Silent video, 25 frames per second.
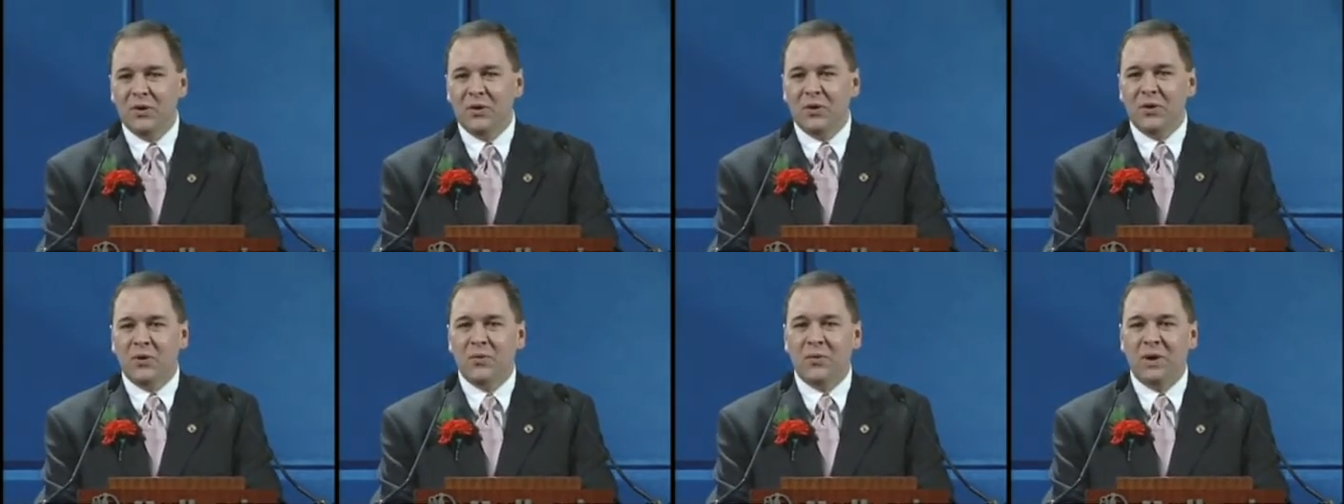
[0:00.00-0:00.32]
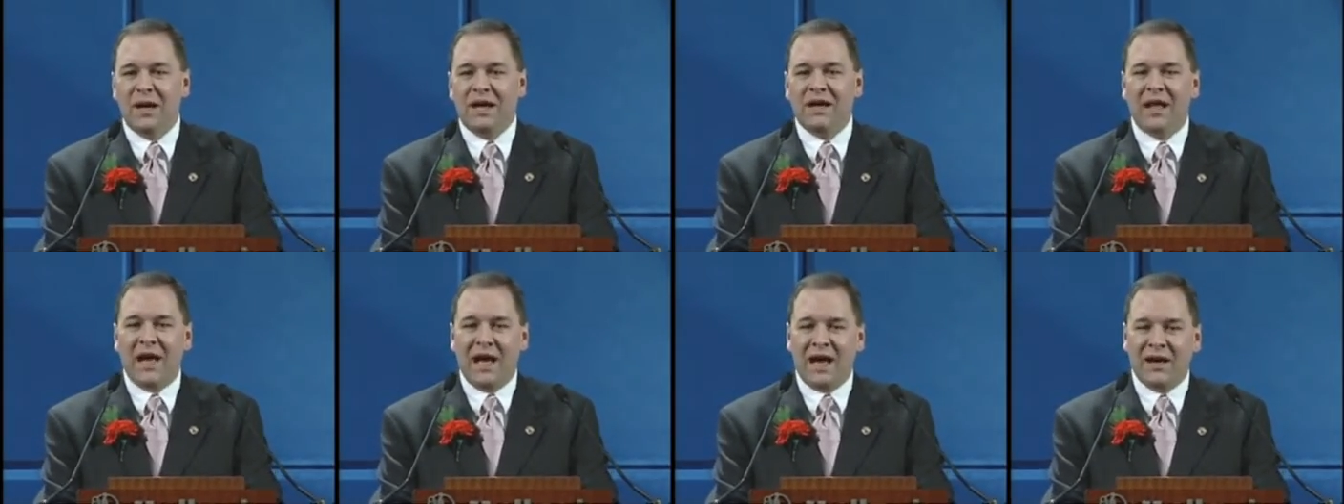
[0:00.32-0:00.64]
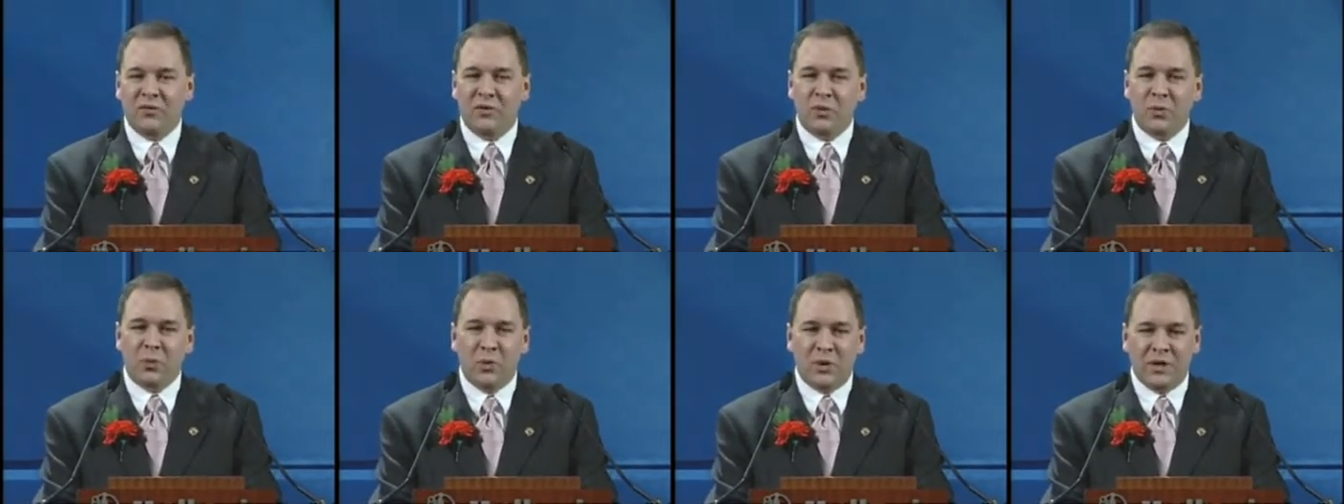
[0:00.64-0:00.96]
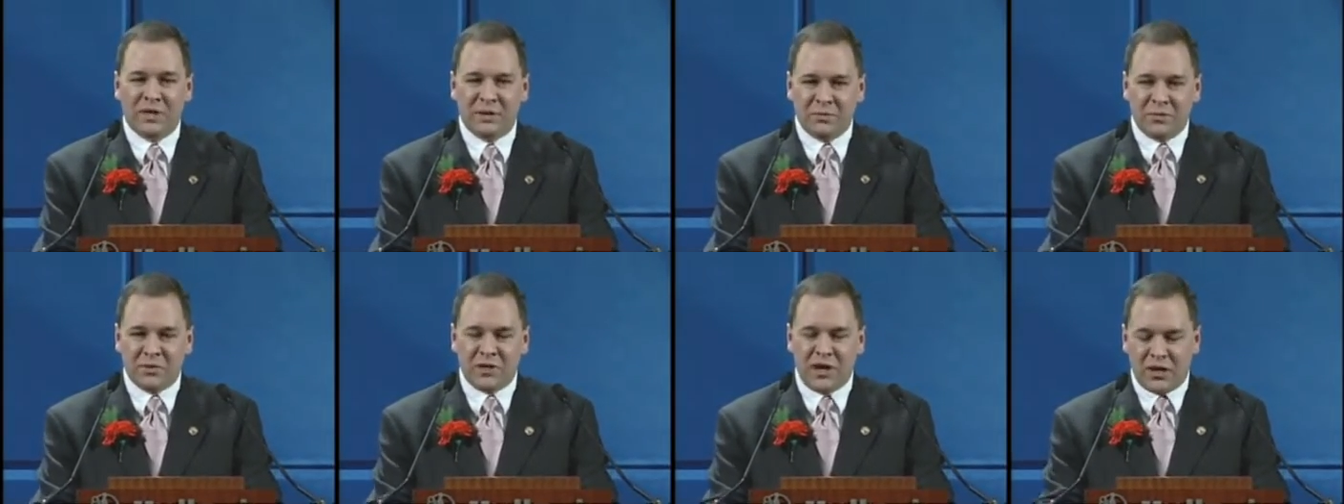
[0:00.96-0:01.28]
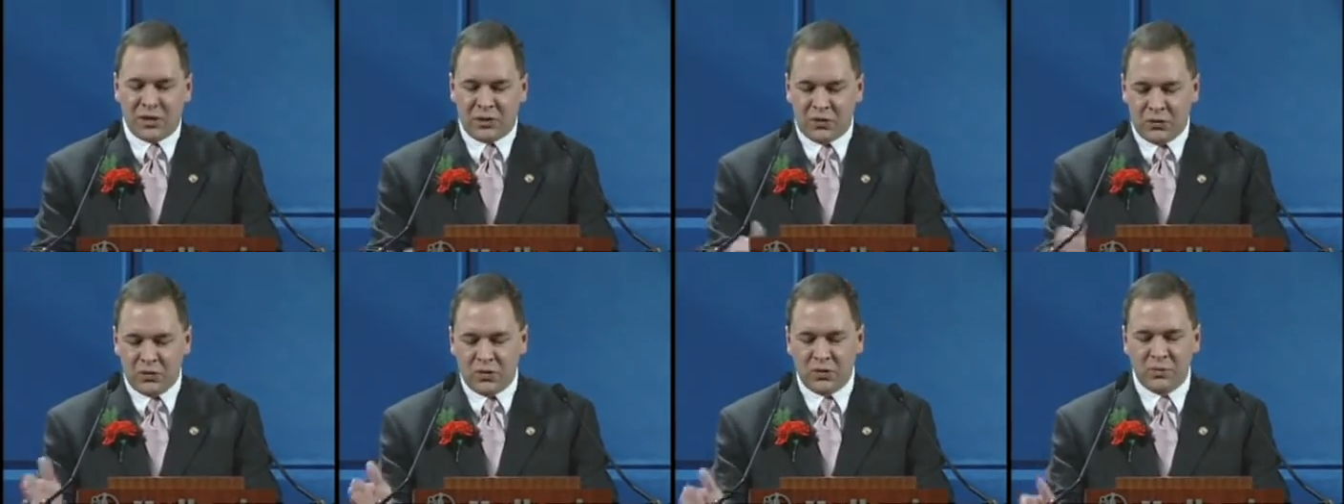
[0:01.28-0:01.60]
Well, after what
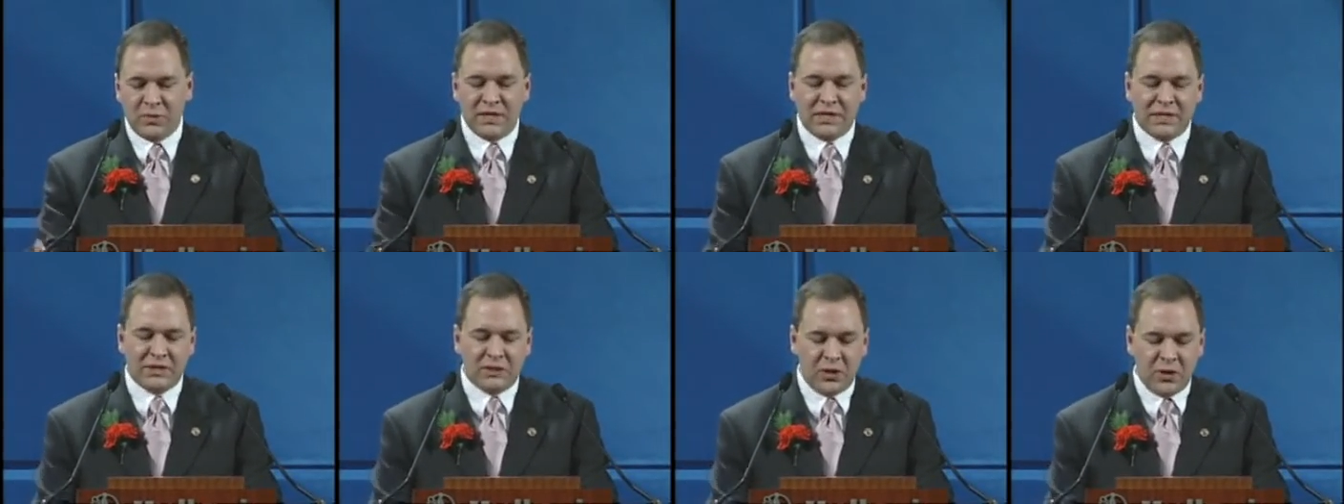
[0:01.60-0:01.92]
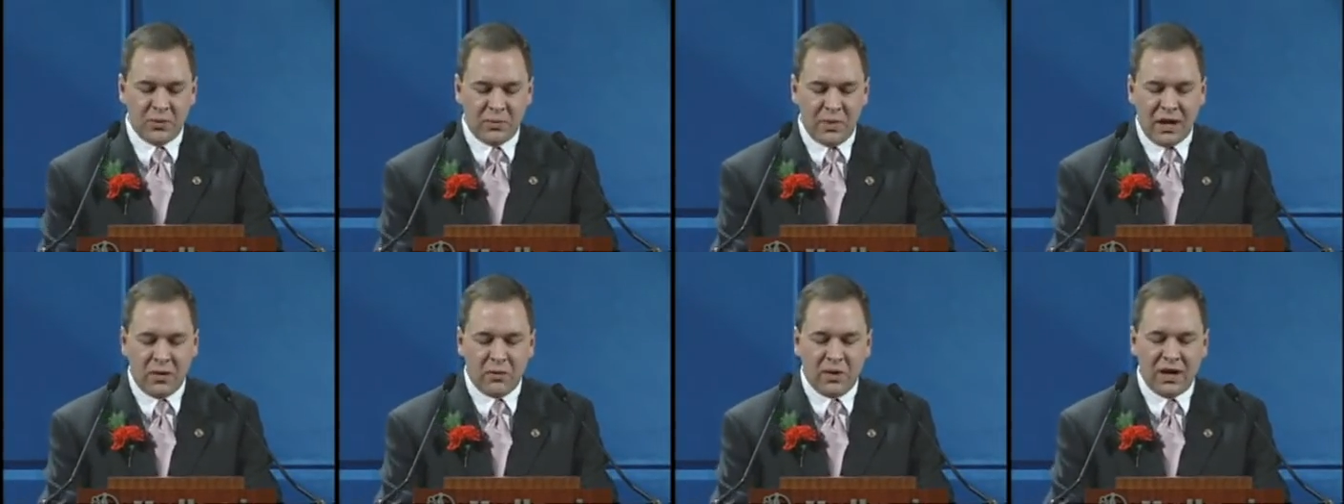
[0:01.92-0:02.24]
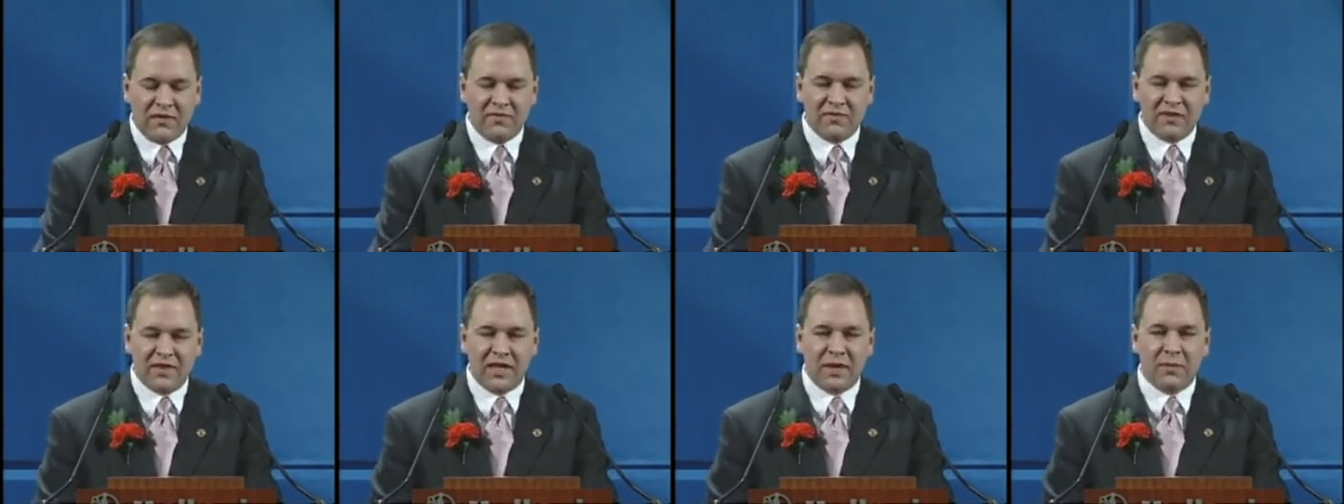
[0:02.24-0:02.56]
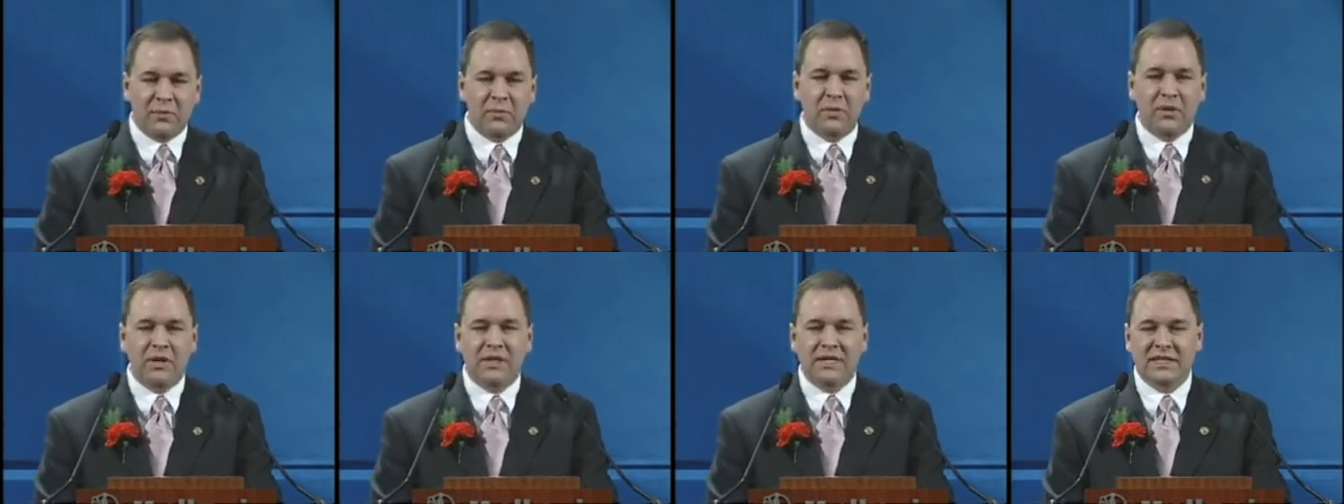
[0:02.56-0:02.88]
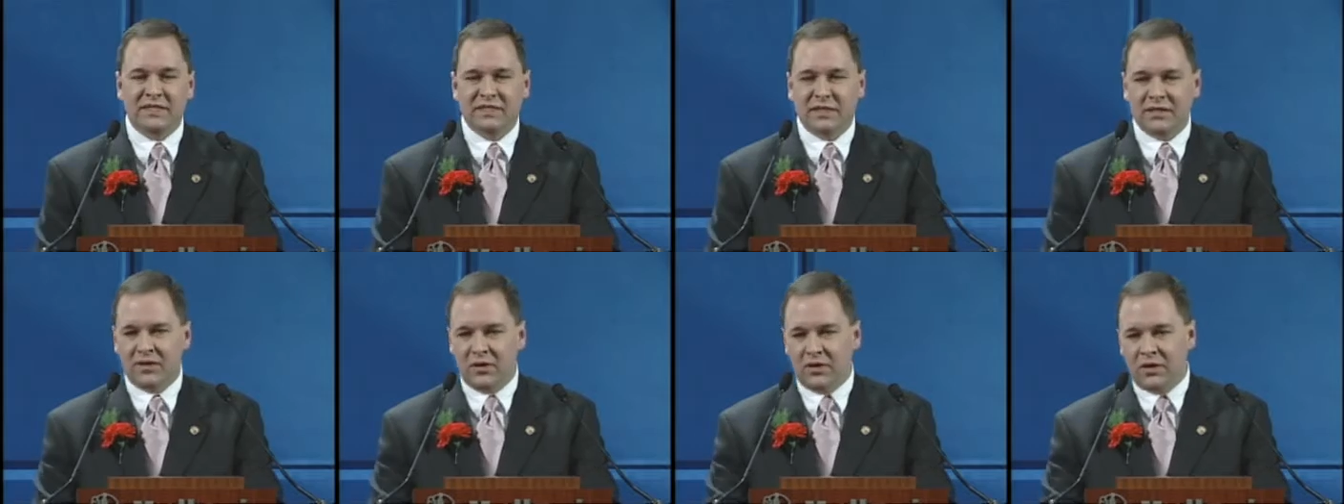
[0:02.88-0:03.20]
Dr. Rubin had told my wife at that point, he
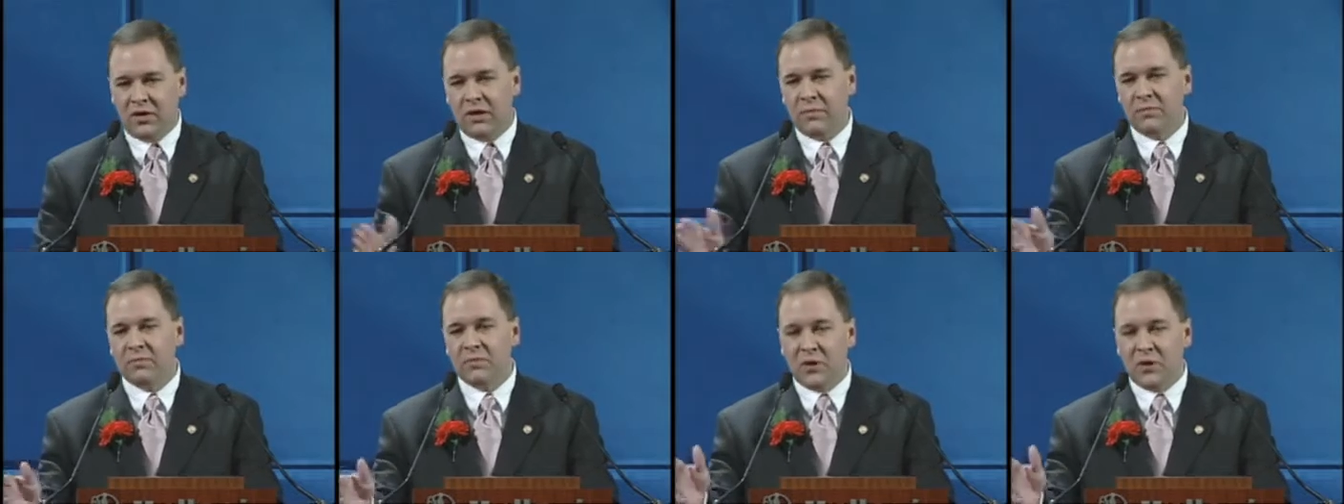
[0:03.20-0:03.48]
said, Laura,